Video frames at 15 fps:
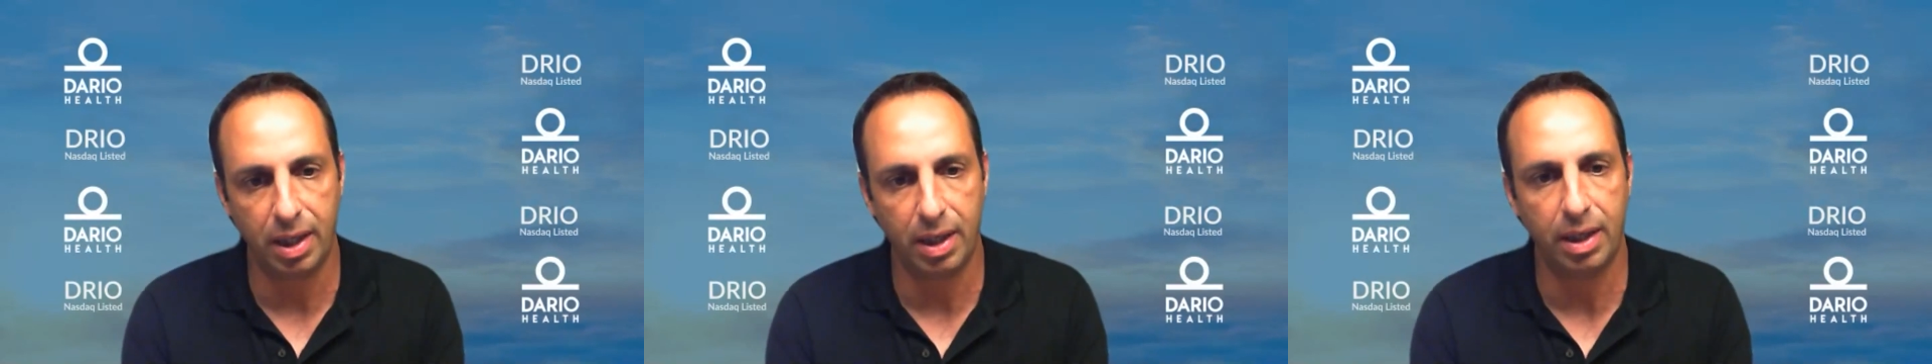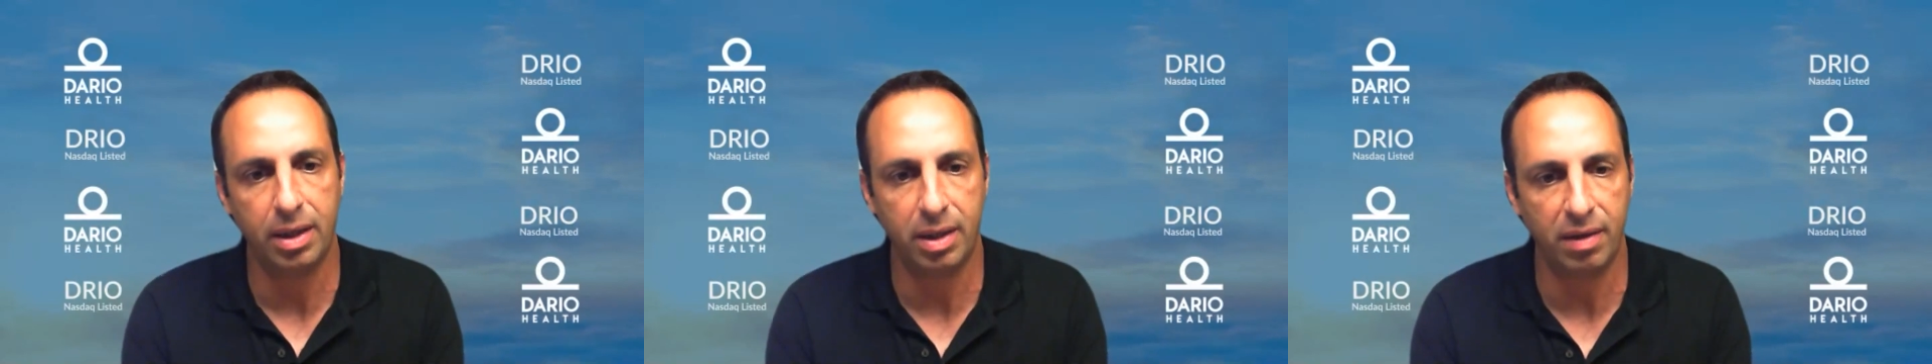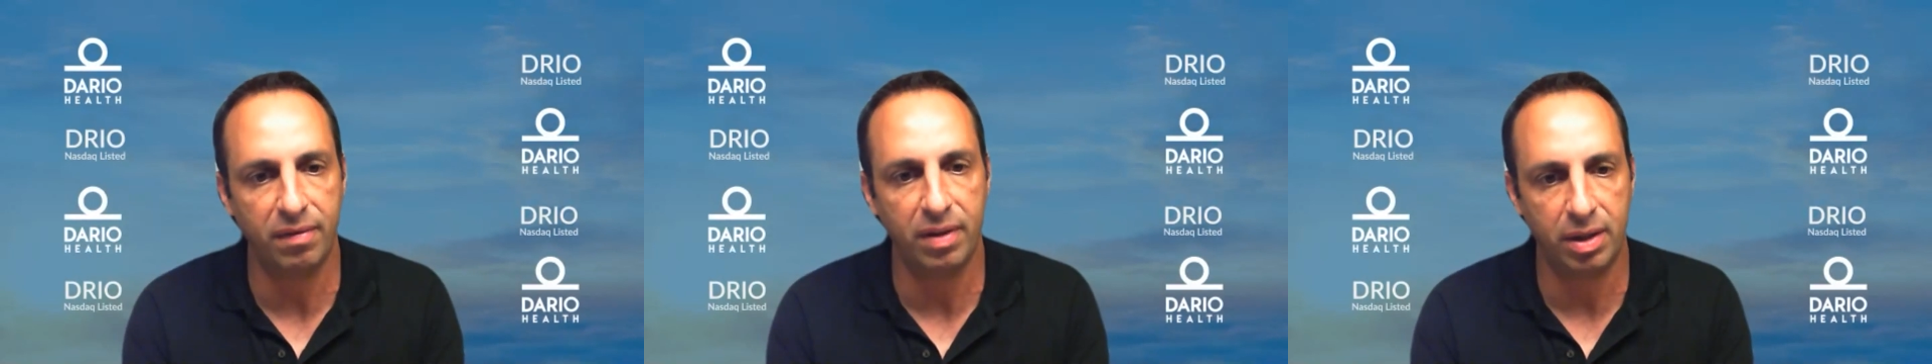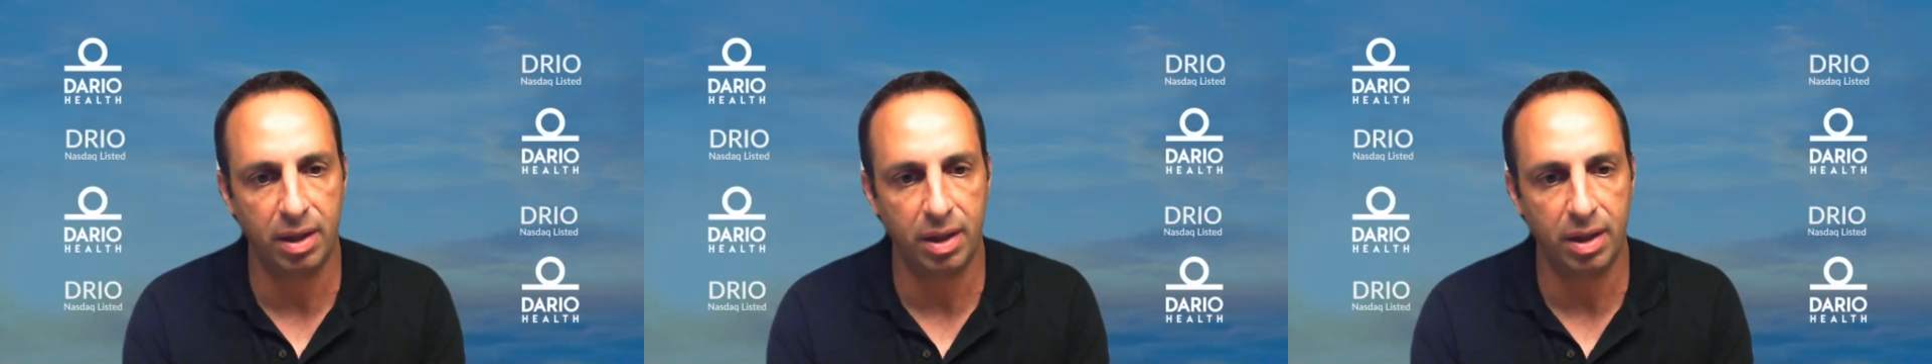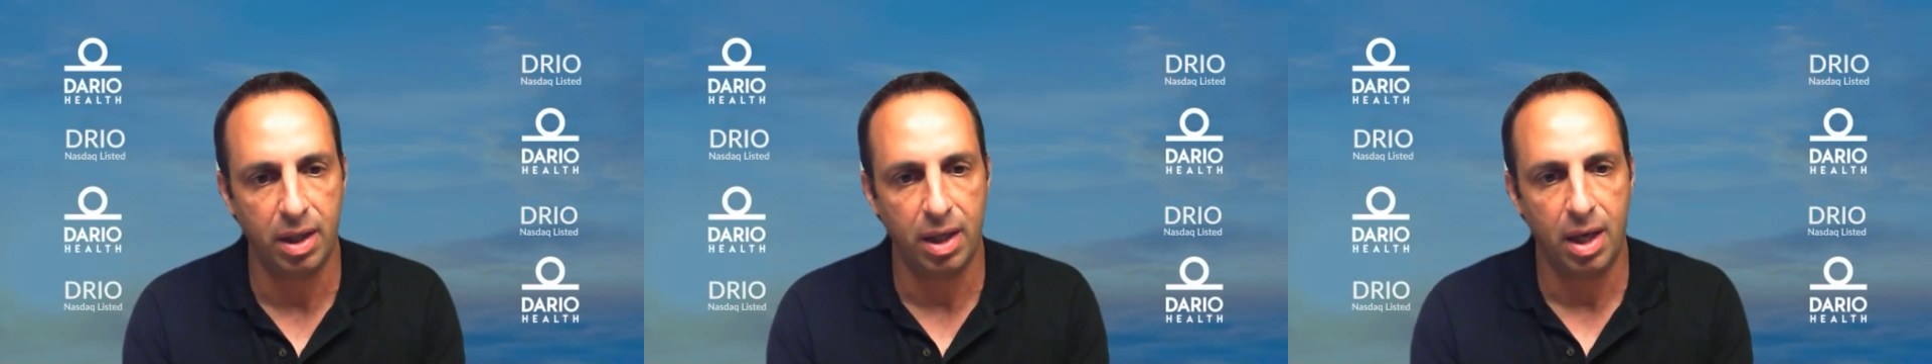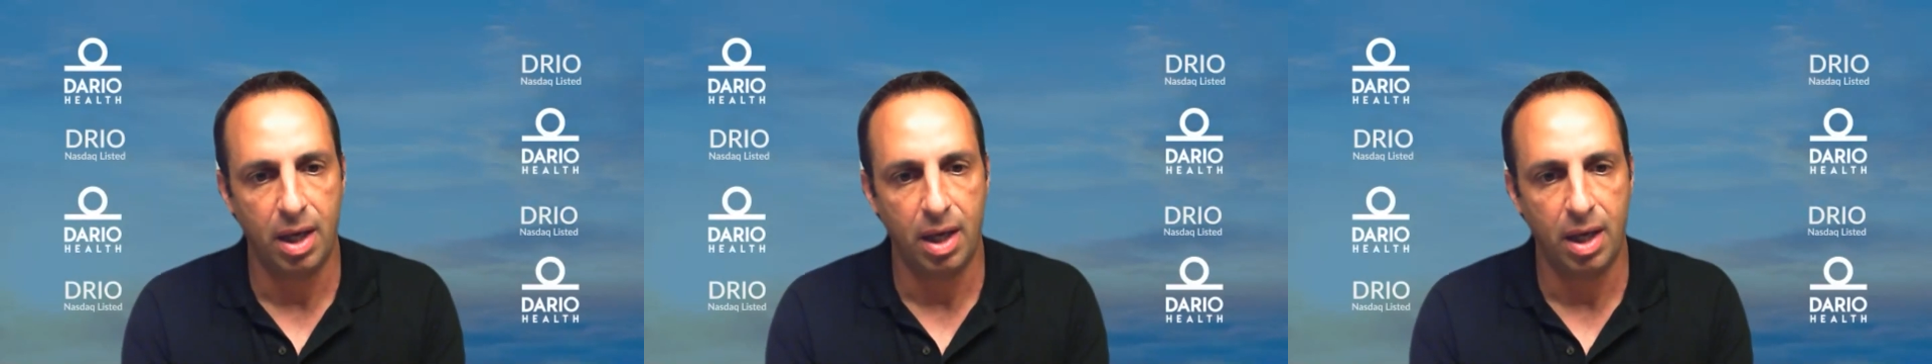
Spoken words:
activity,